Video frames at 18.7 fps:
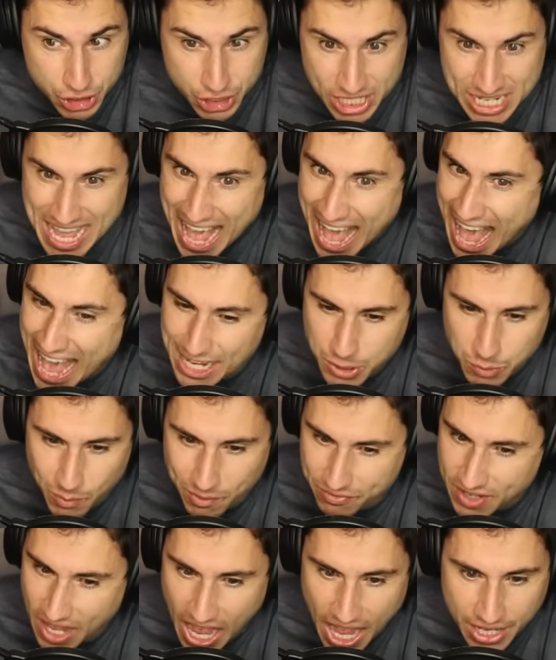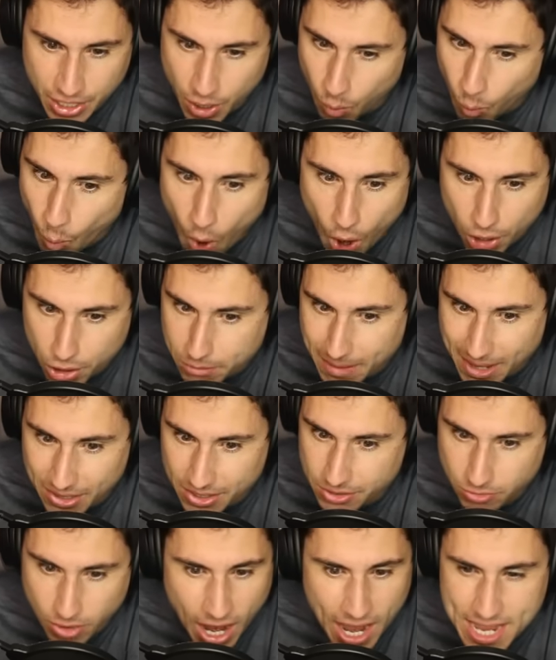she had to have gotten a
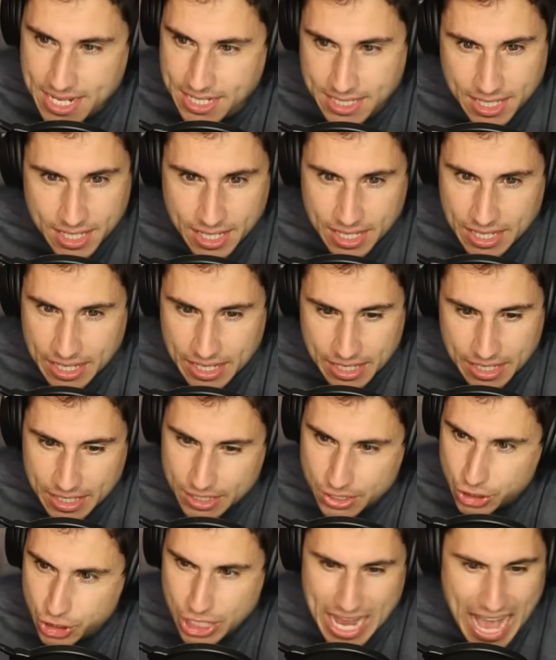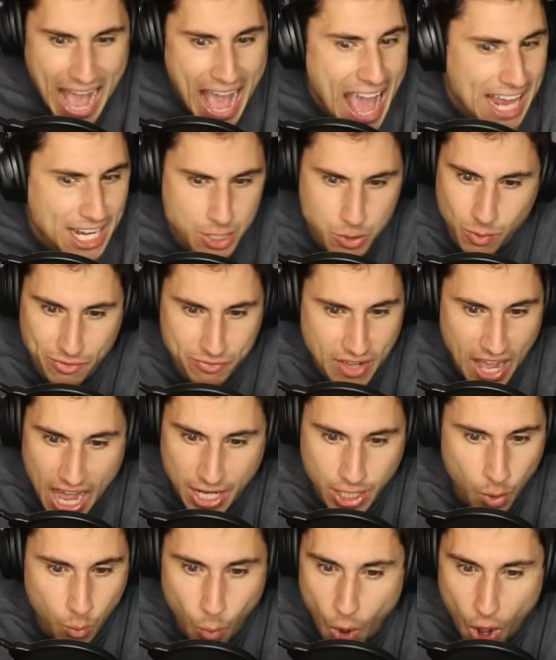watermelon, right? She had to have
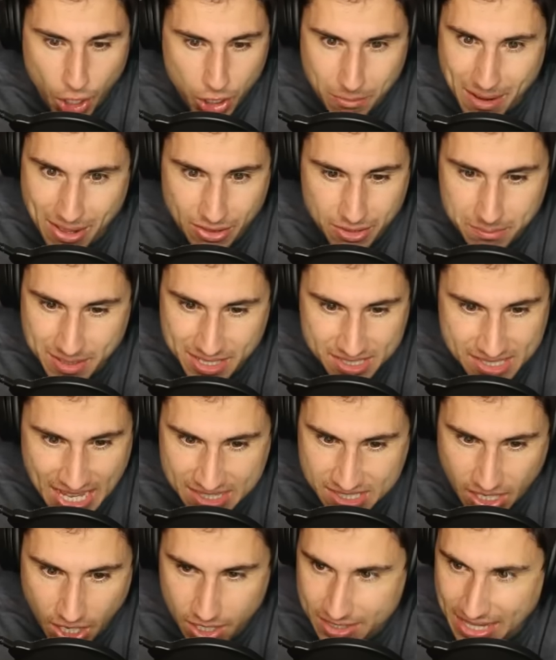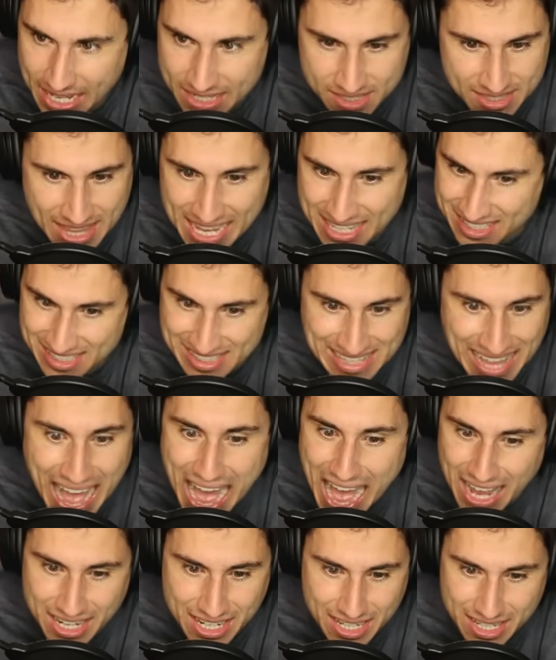gotten a watermelon because that's a that's that's
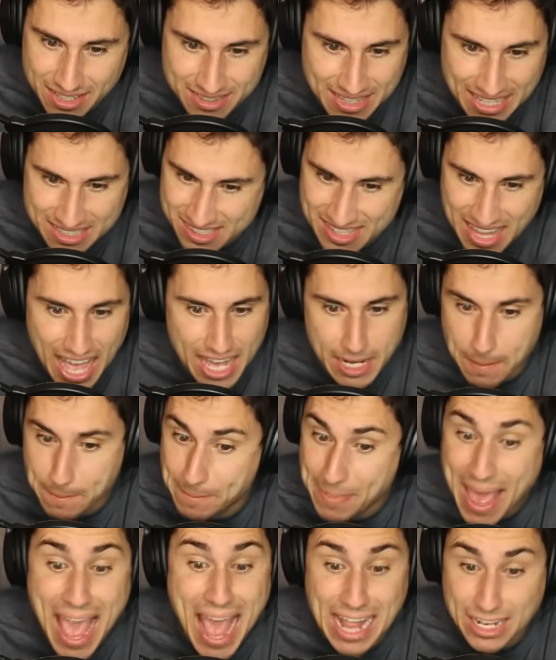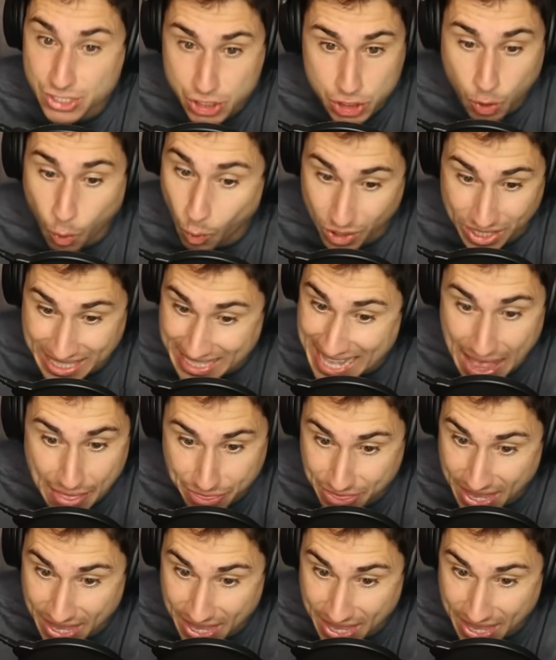not a that's not a bad score to get